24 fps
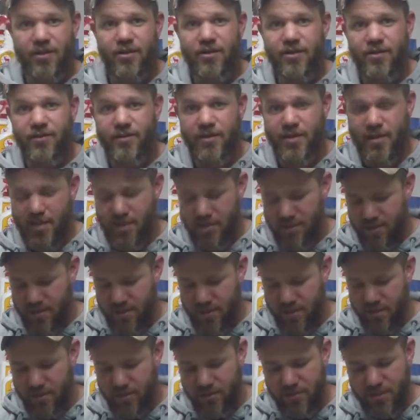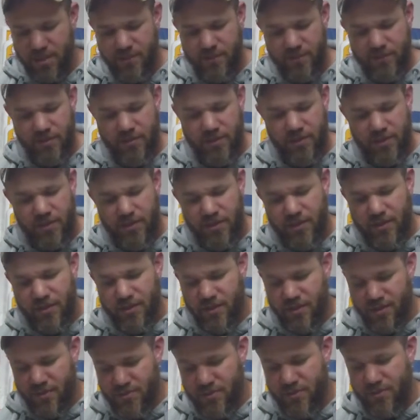are a little tougher.
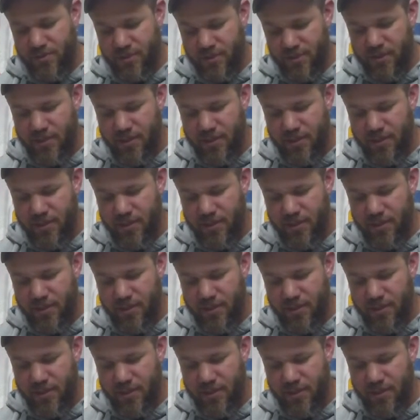There's